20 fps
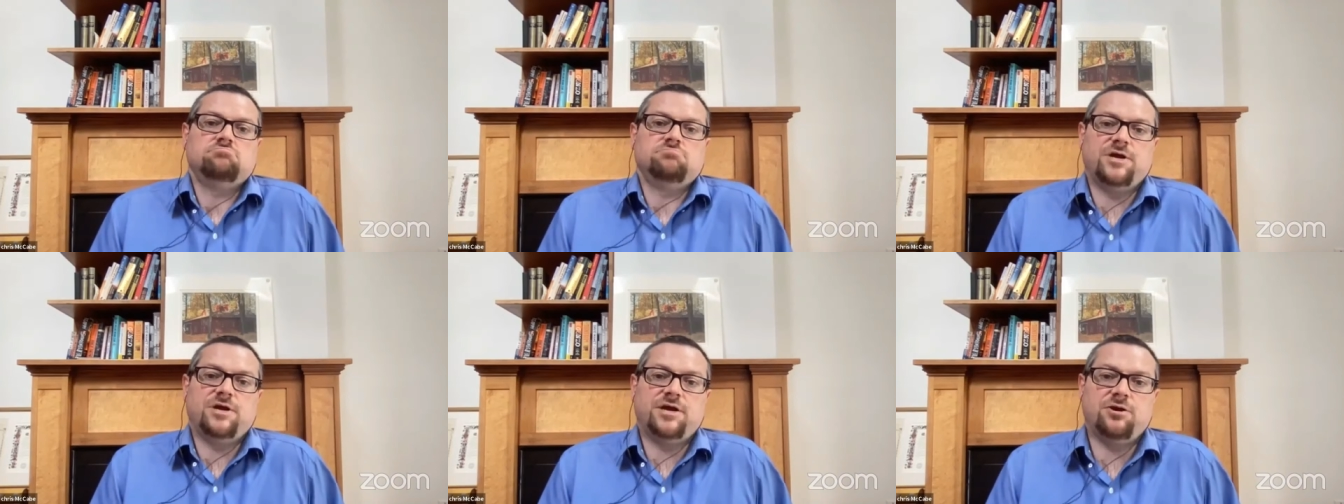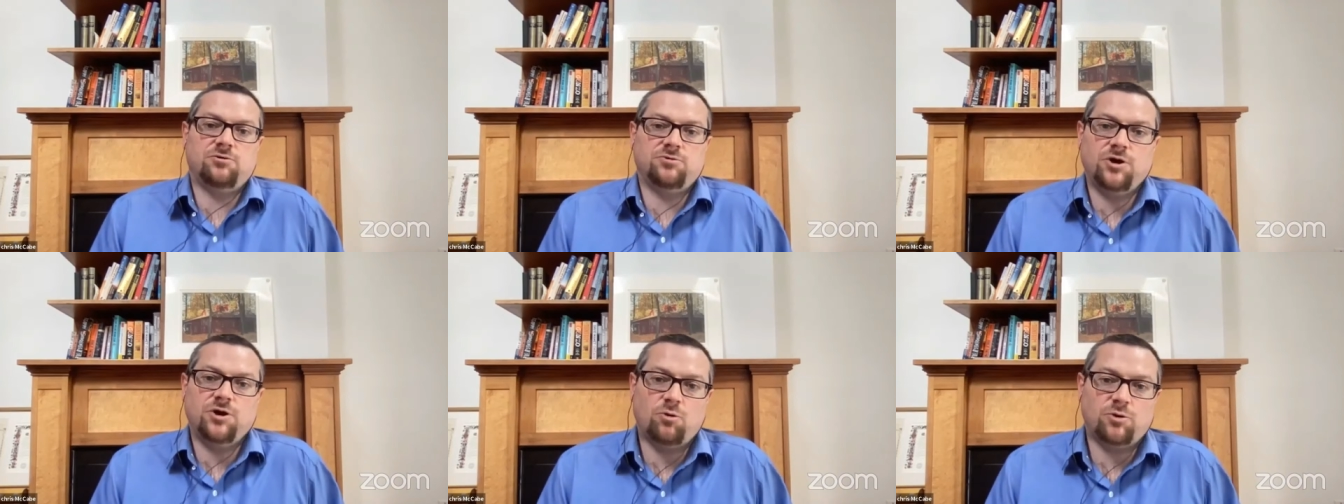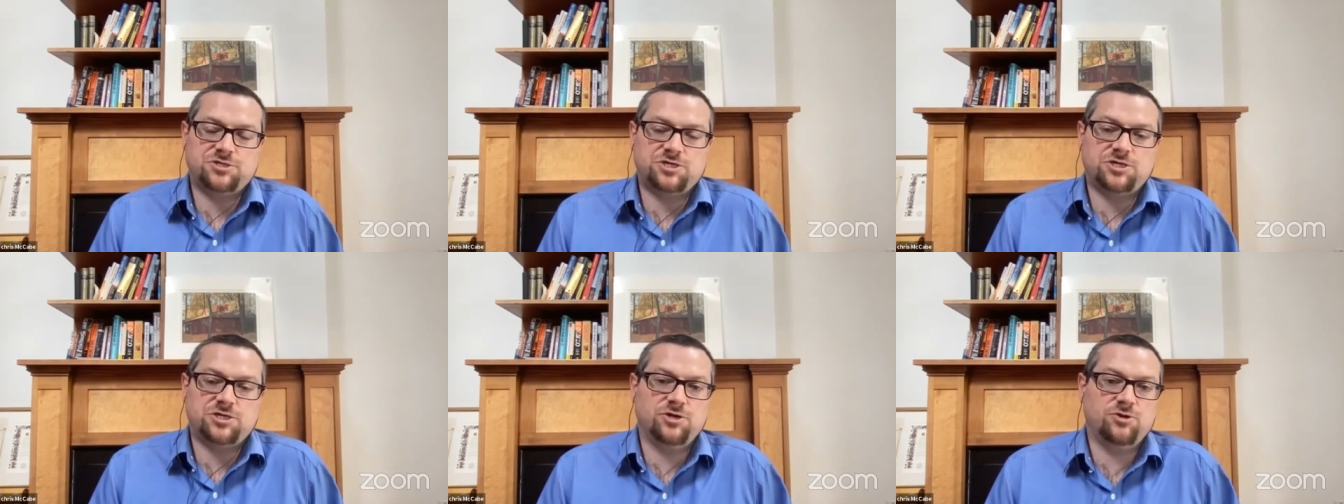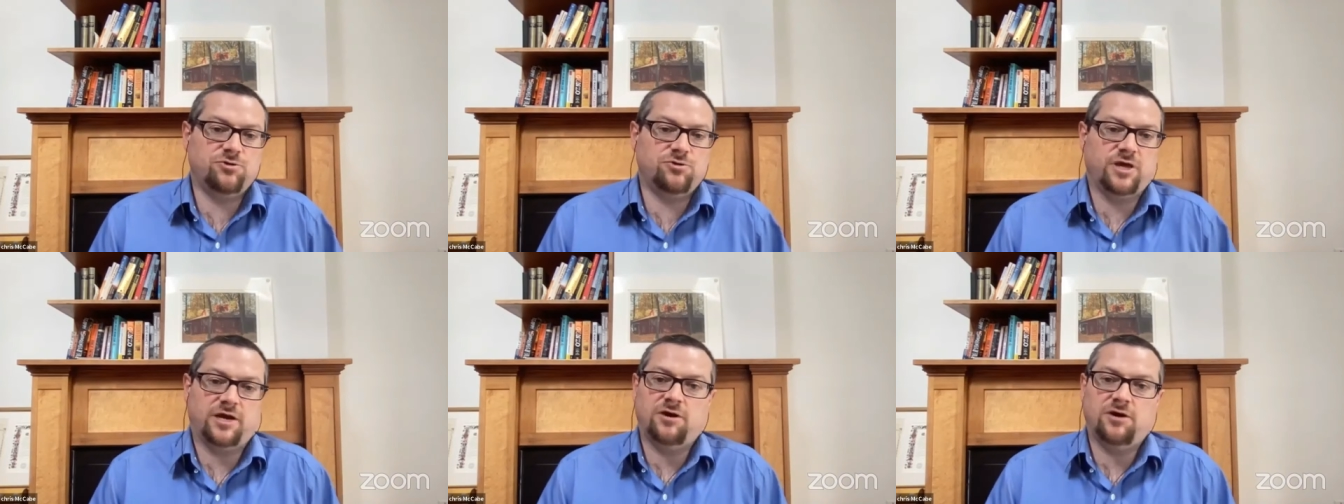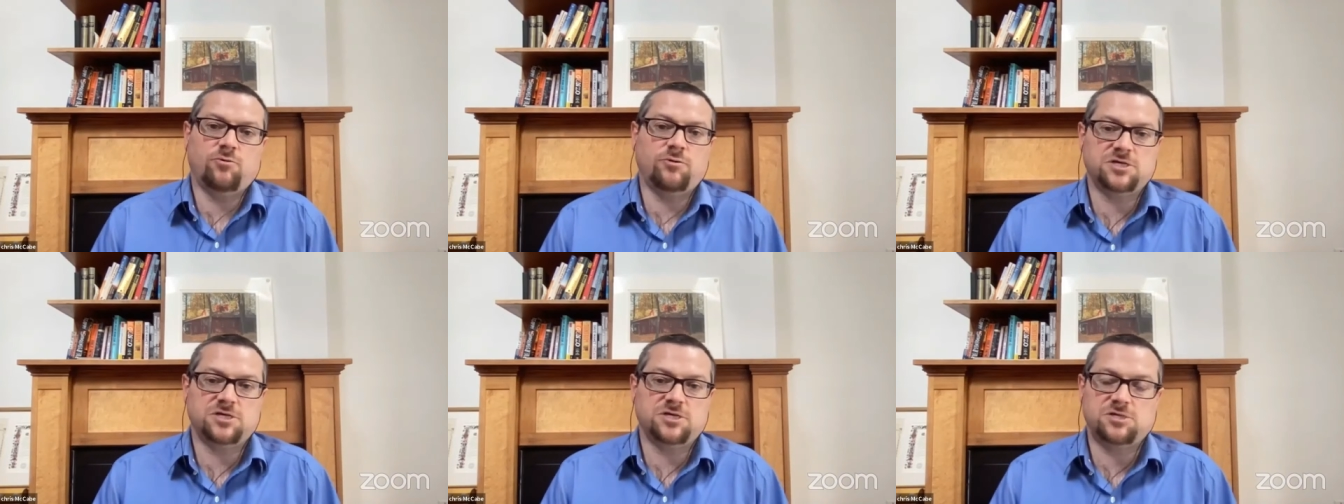They don't know what to do. They
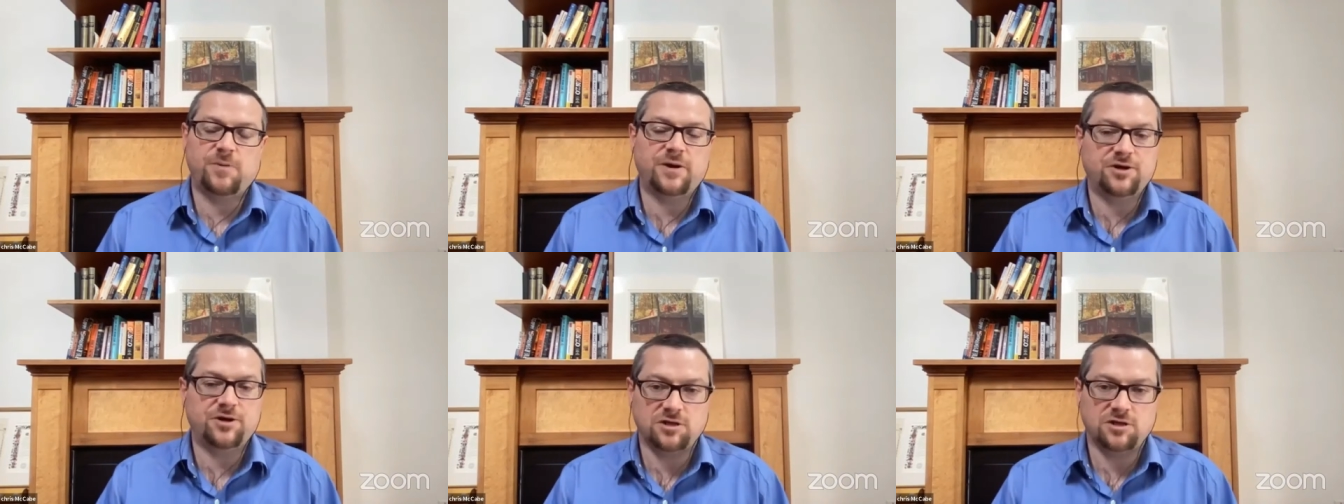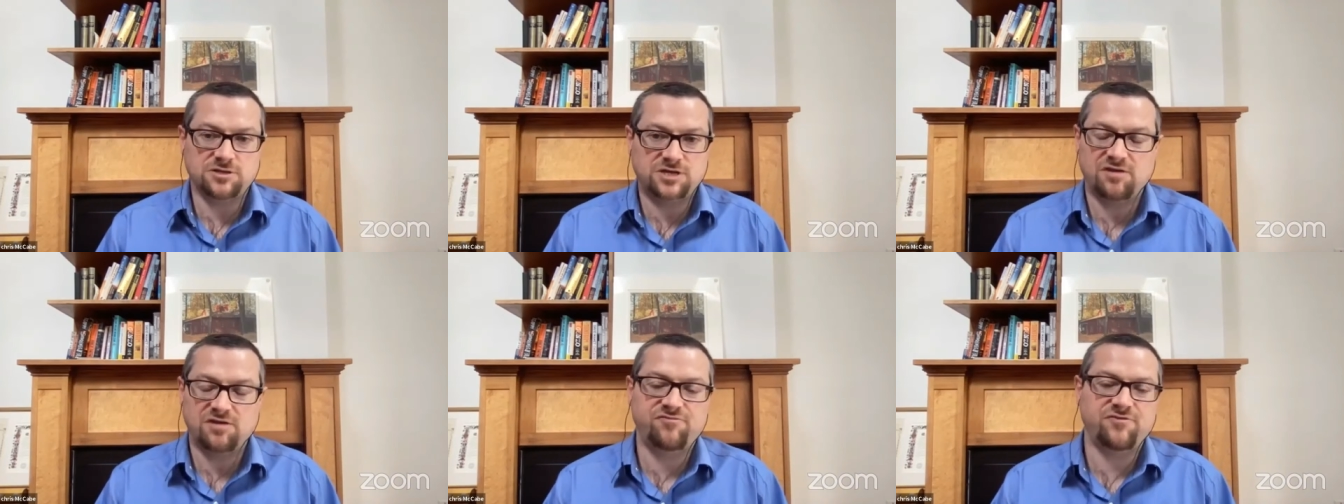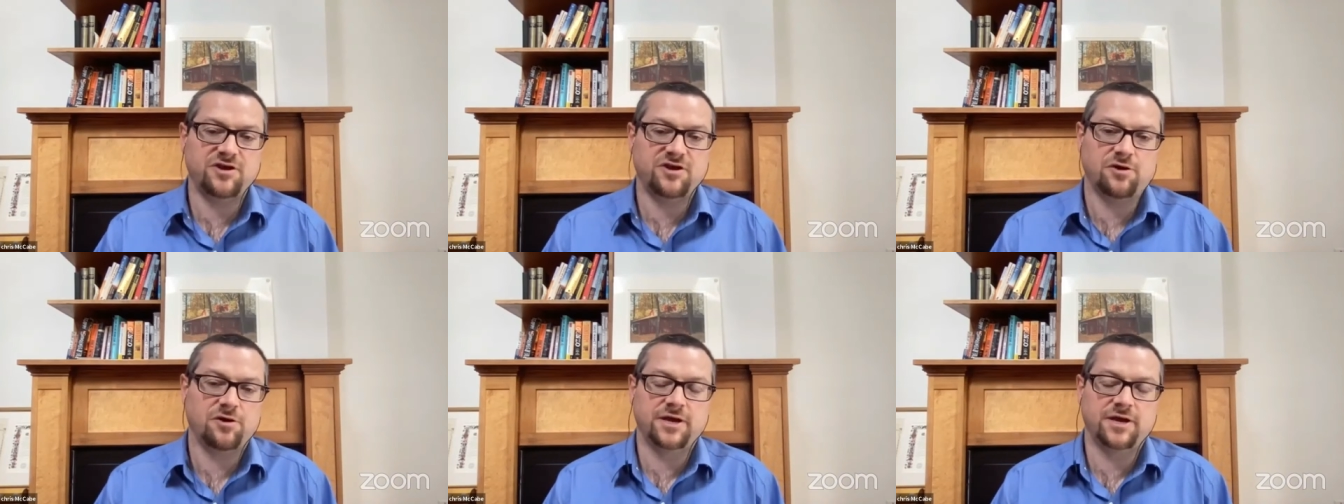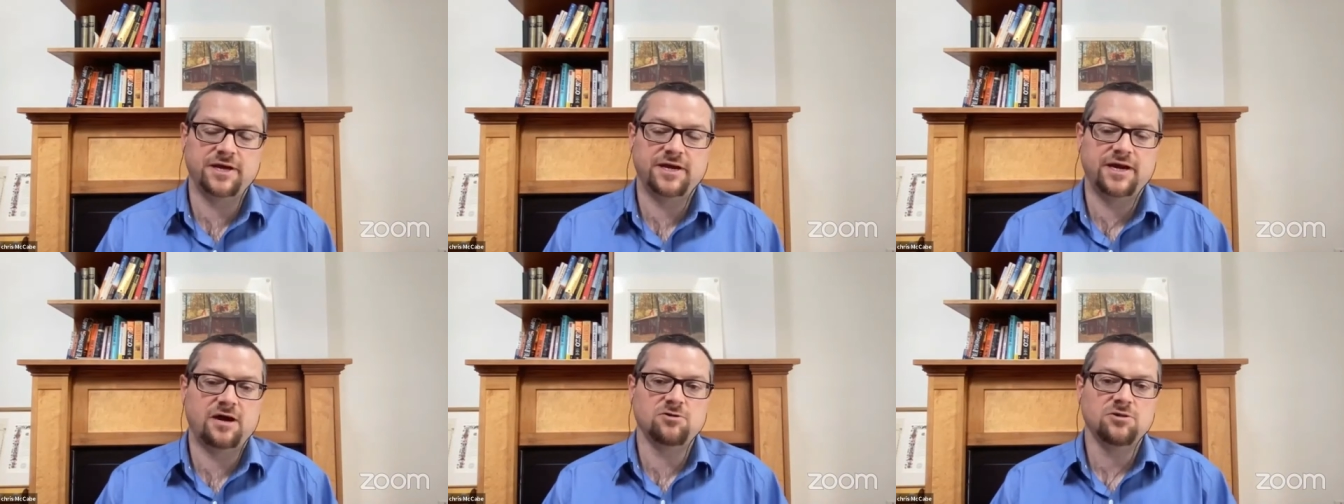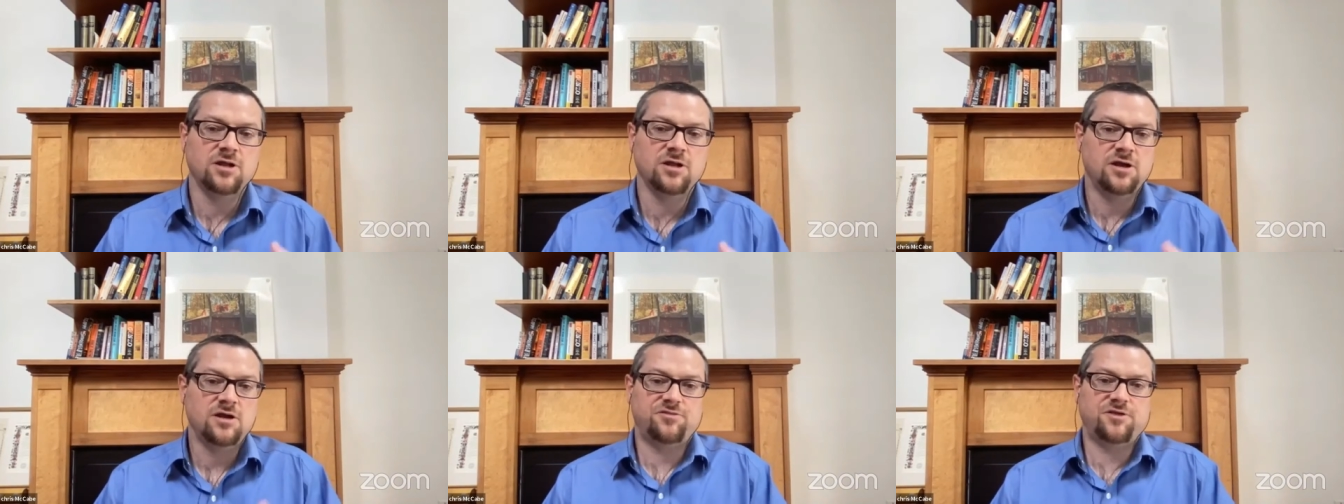don't want to spend all day figuring it
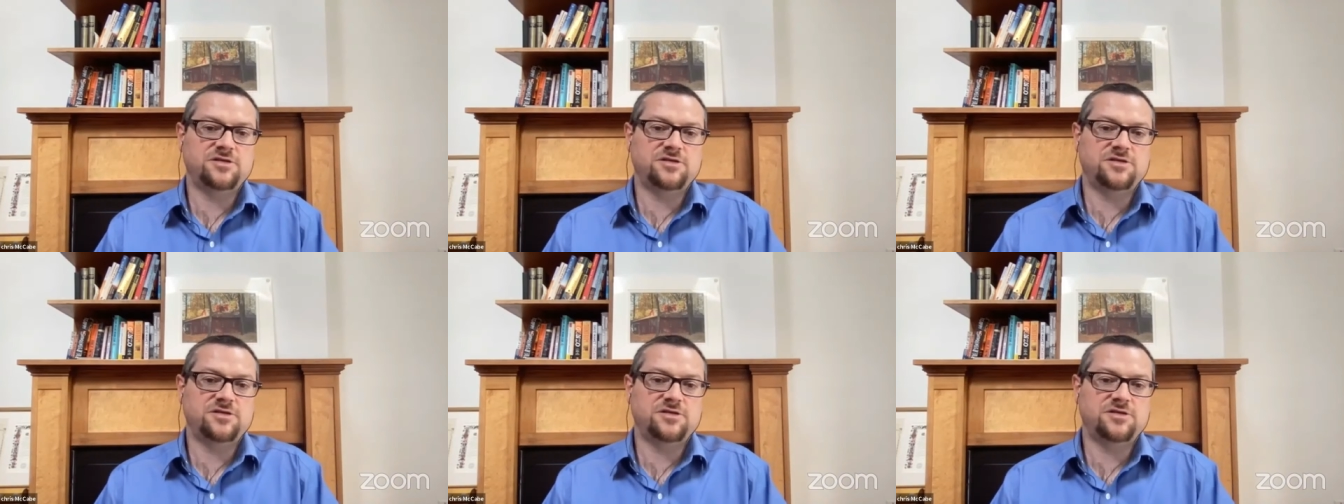out.